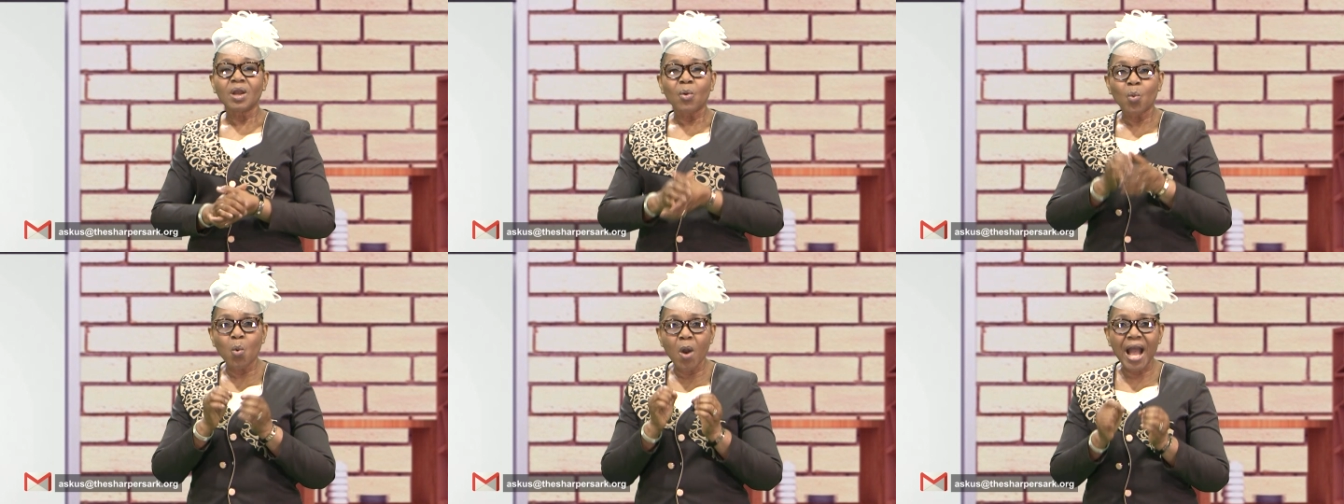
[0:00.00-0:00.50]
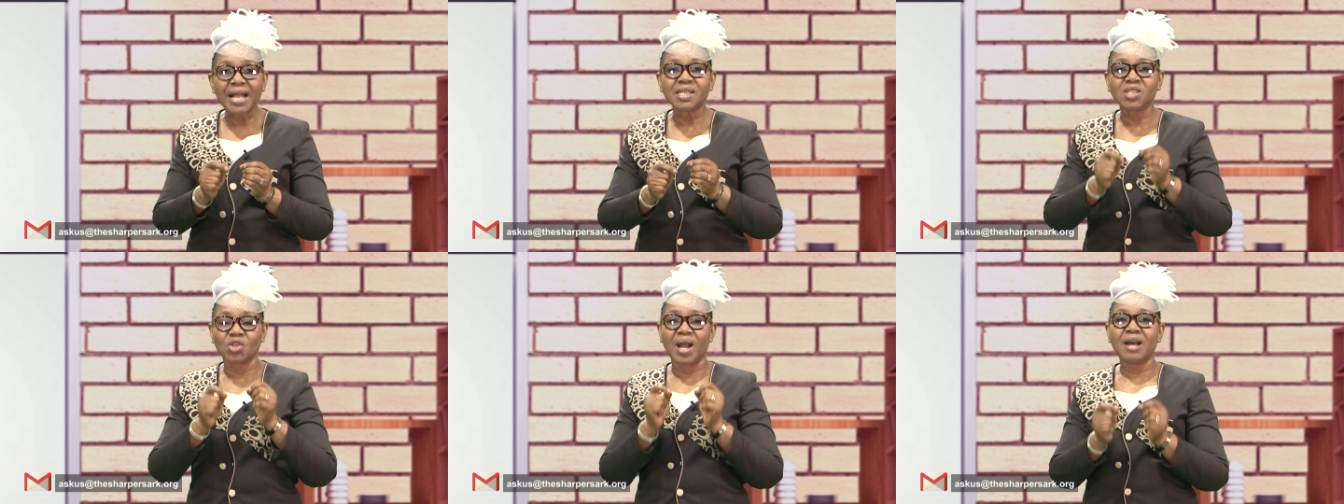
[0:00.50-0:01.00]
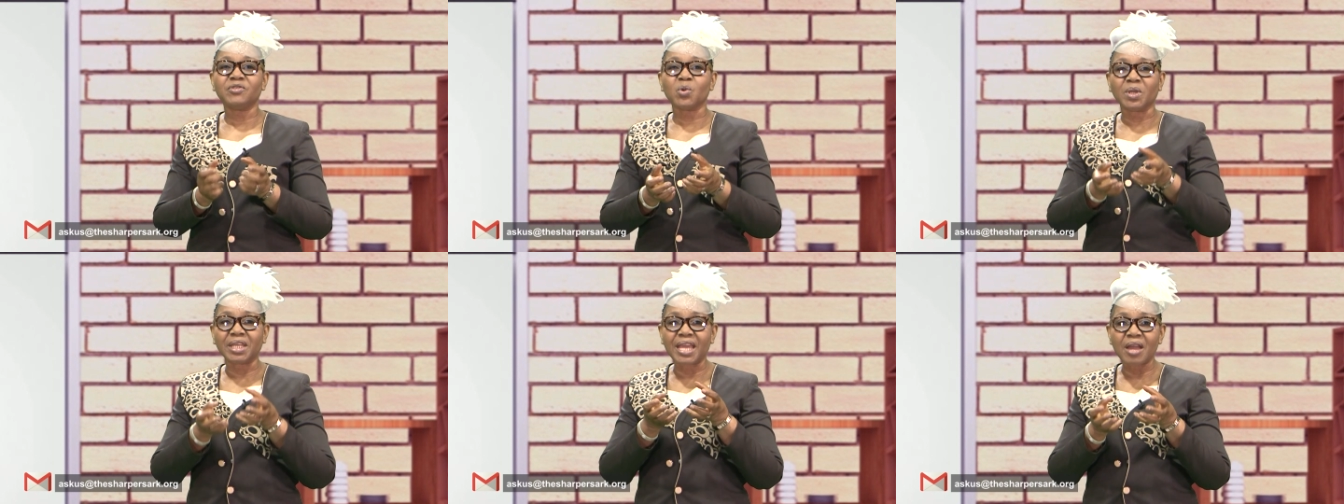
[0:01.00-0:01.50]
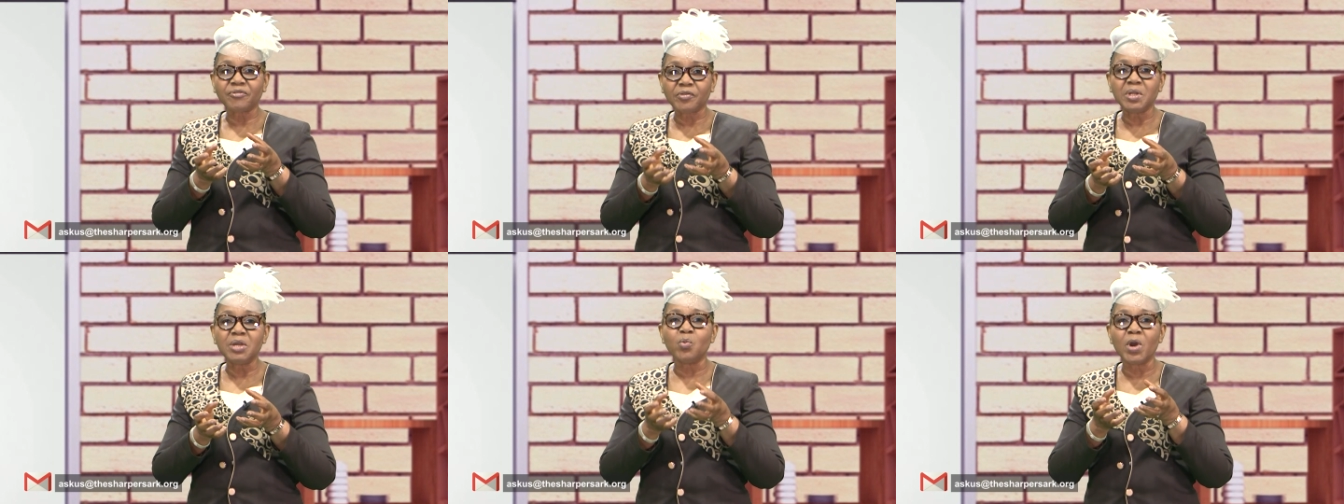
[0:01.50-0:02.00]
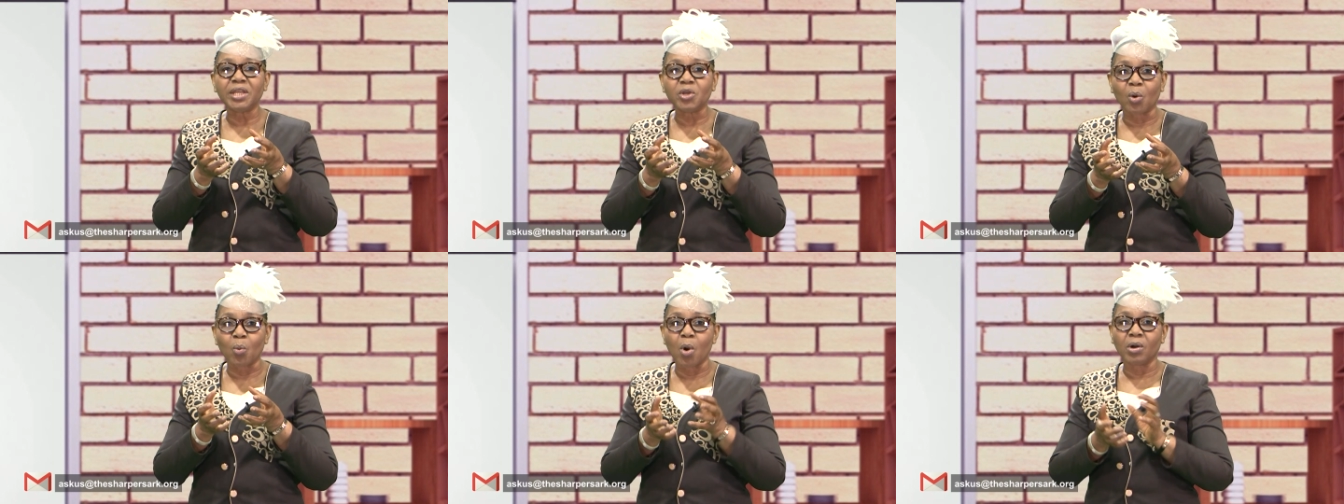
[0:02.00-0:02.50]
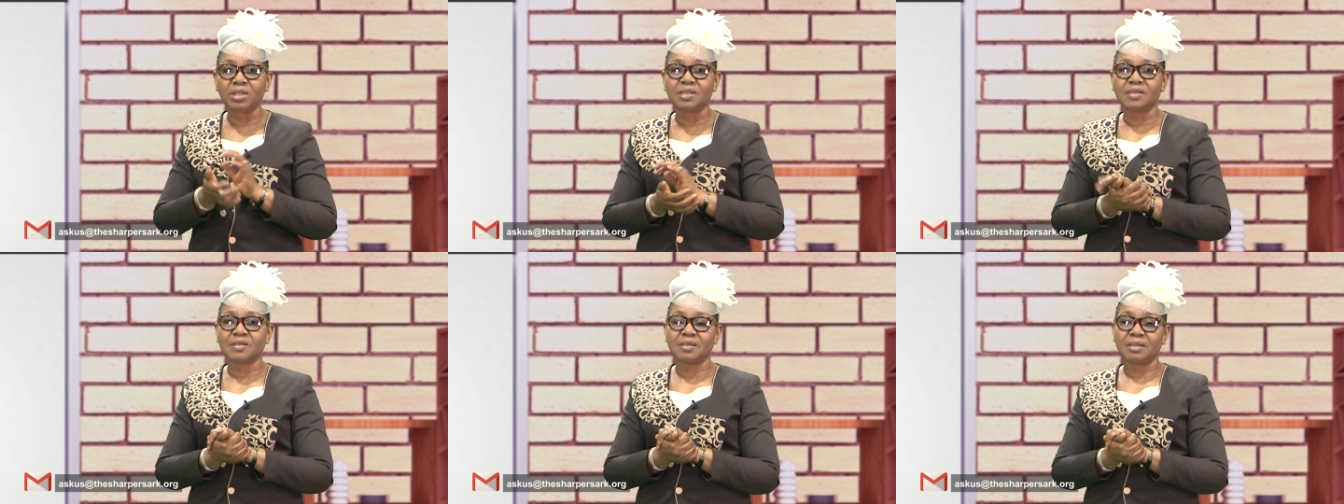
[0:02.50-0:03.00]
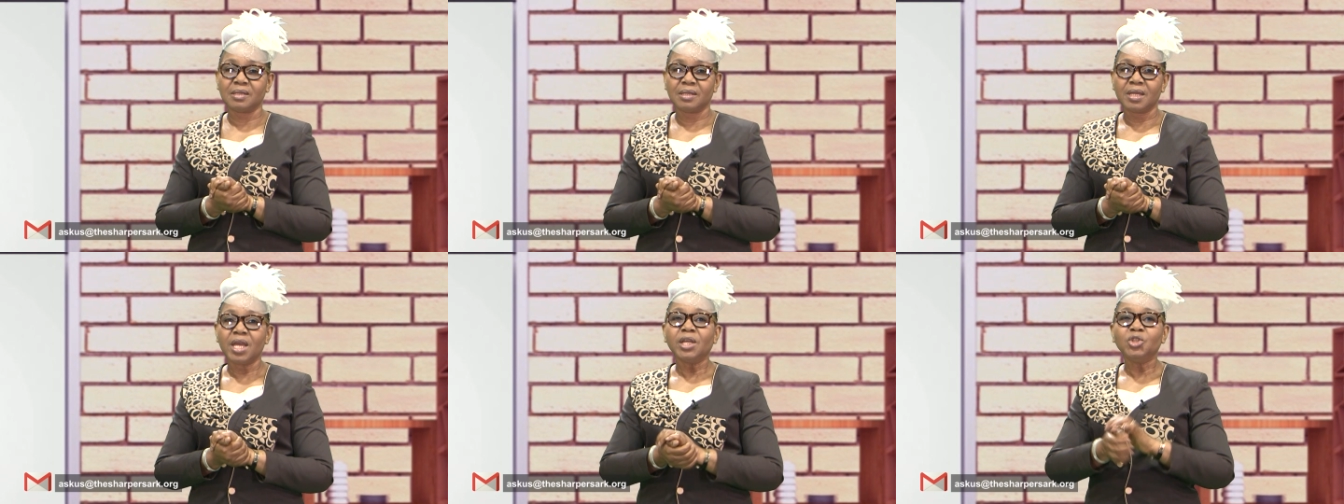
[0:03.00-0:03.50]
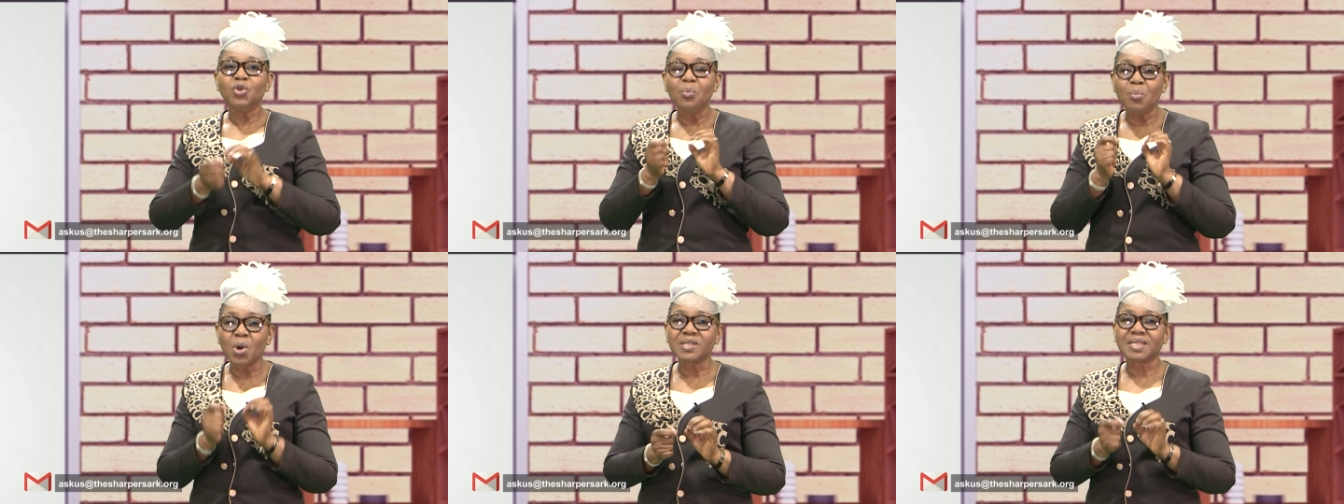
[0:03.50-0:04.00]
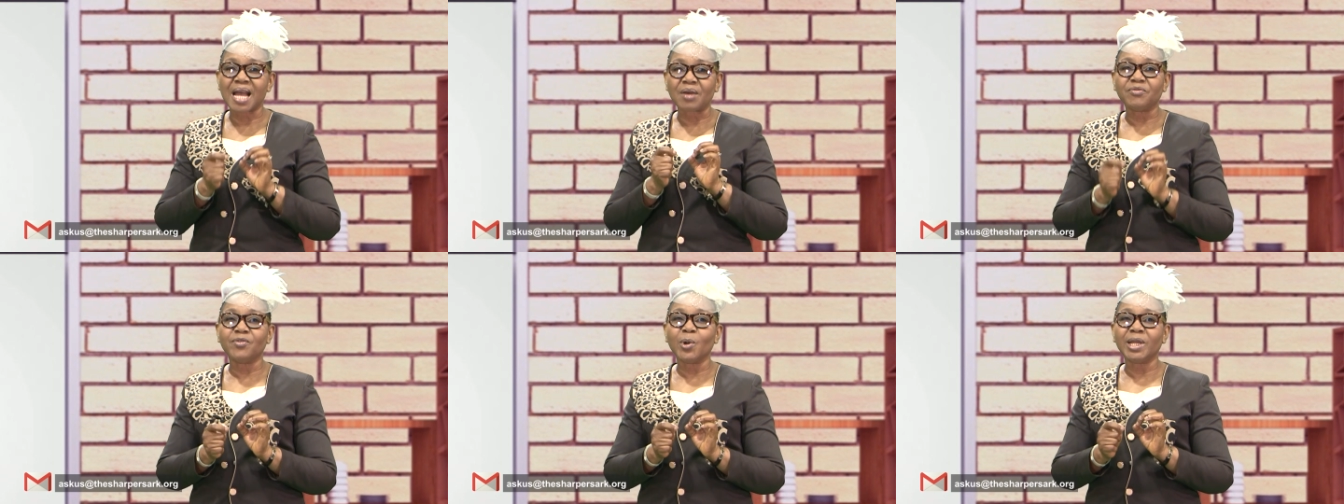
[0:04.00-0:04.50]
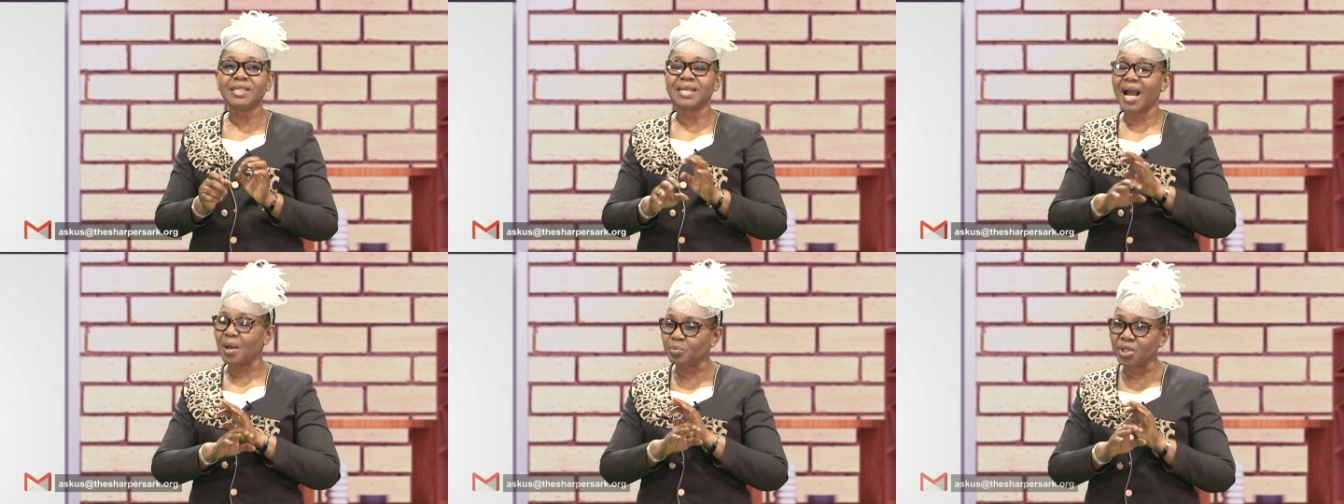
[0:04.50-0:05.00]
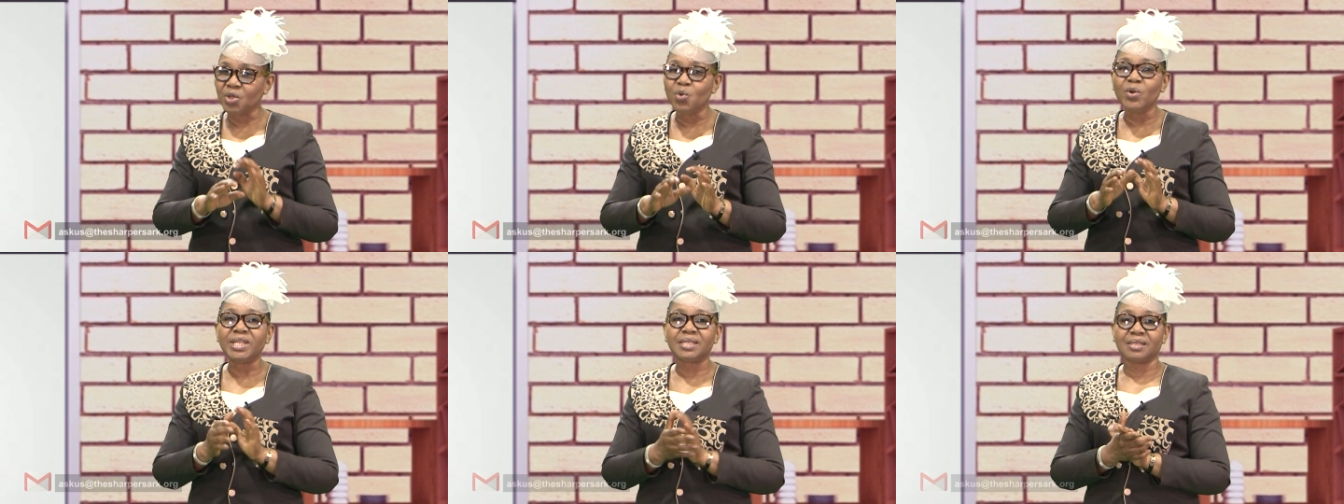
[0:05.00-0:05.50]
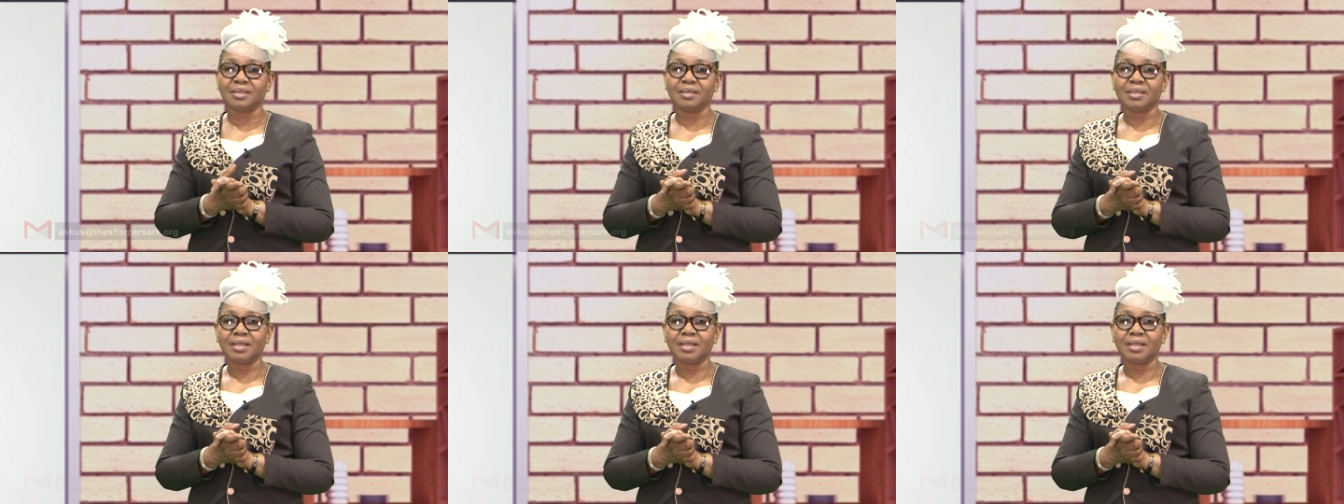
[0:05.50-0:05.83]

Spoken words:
Whilst you have to carefully weigh your words, you must avoid ambiguity.